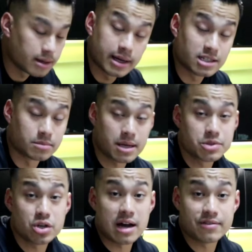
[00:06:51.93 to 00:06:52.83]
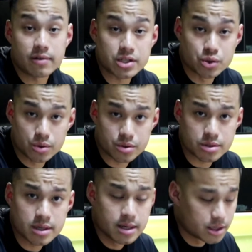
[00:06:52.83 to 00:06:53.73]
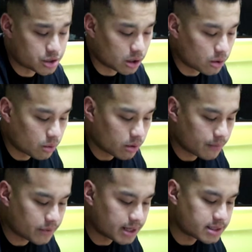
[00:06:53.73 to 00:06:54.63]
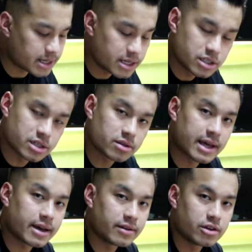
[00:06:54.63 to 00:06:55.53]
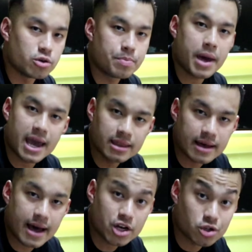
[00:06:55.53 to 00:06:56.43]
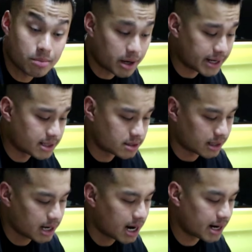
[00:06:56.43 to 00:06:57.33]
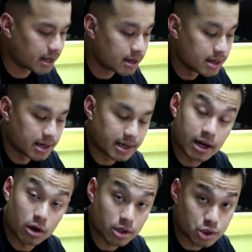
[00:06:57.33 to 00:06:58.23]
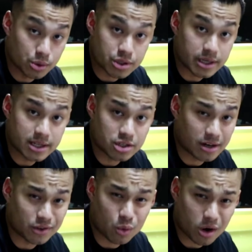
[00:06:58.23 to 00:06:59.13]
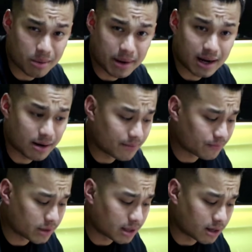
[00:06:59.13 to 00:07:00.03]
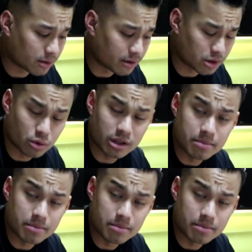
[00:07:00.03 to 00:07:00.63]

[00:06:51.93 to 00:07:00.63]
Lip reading: And sometimes you don't have the right tools, so it's easier that you pay the extra money to kind of get all the tools you need, so you don't have to worry about doing the